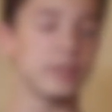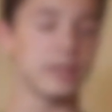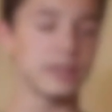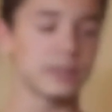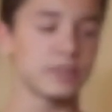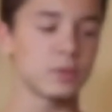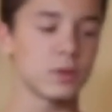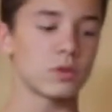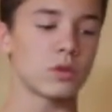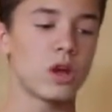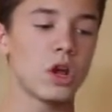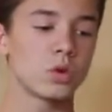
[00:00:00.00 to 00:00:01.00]
England,
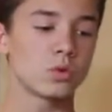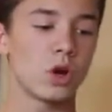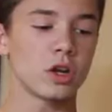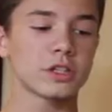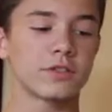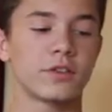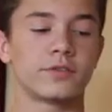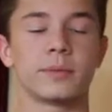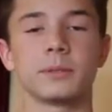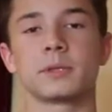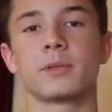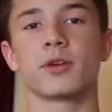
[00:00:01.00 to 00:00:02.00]
where rocks
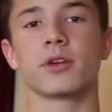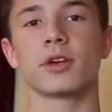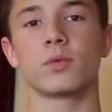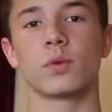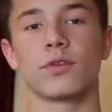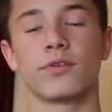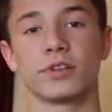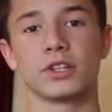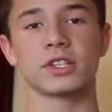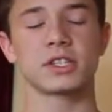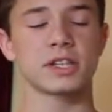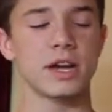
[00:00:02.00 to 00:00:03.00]
from this period were
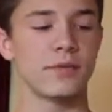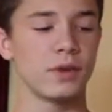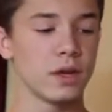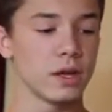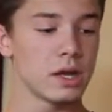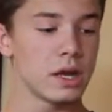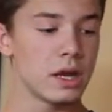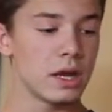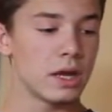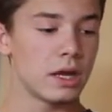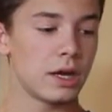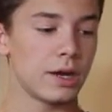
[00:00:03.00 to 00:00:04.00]
first discovered.
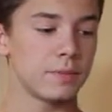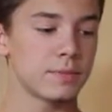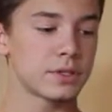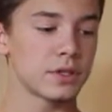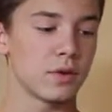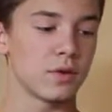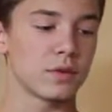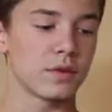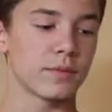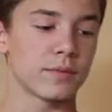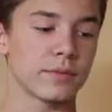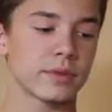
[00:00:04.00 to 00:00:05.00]
Um, so,
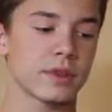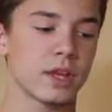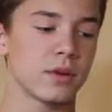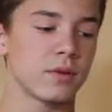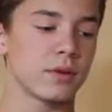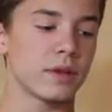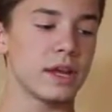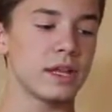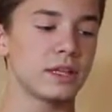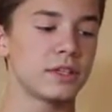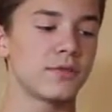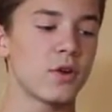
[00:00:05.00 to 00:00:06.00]
there,
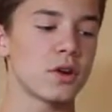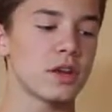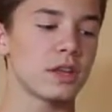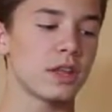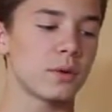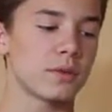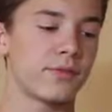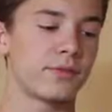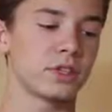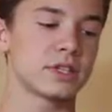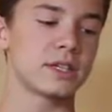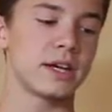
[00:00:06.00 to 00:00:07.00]
in the Devonian, there were the
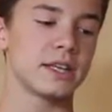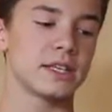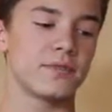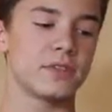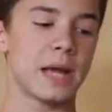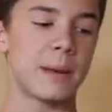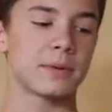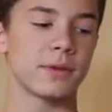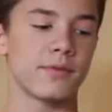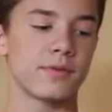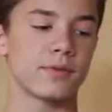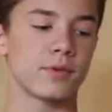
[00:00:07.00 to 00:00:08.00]
first signs of
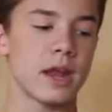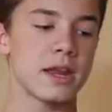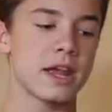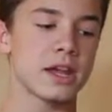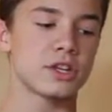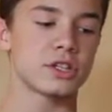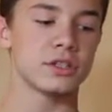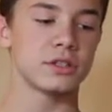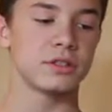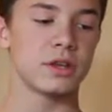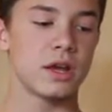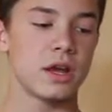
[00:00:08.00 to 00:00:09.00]
adaptive
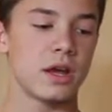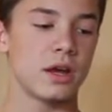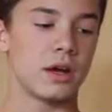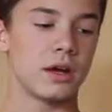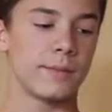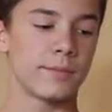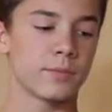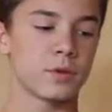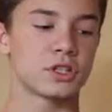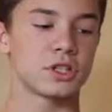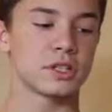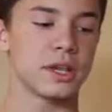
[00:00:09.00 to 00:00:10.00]
radiation, um,
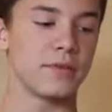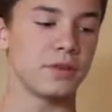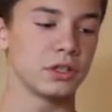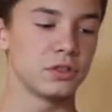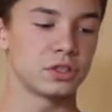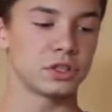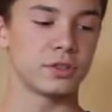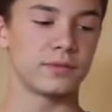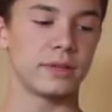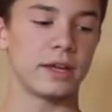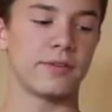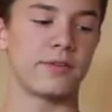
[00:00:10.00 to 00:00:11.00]
which is evolution of
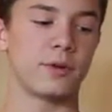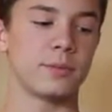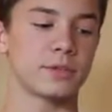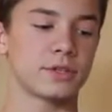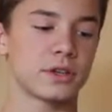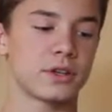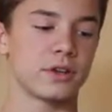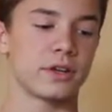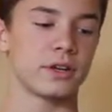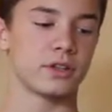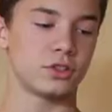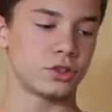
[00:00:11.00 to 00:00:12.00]
life forms
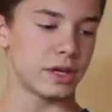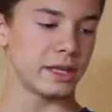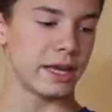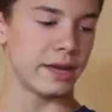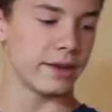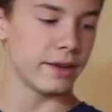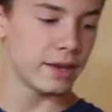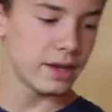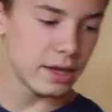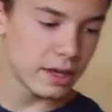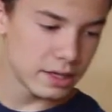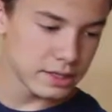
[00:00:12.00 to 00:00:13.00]
occurring on dry land.
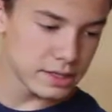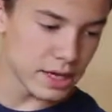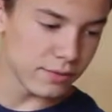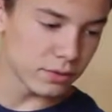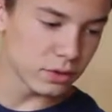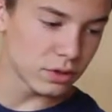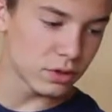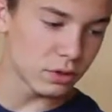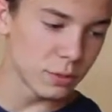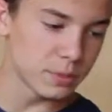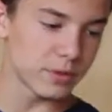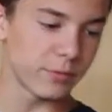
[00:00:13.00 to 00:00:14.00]
Several
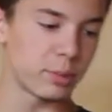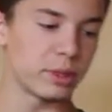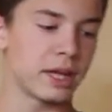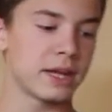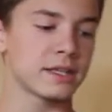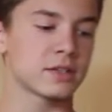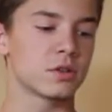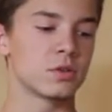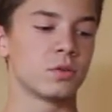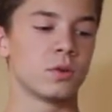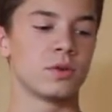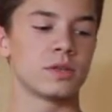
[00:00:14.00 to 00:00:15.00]
groups of plants
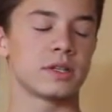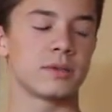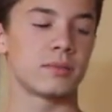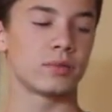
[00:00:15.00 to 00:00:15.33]
grew roots and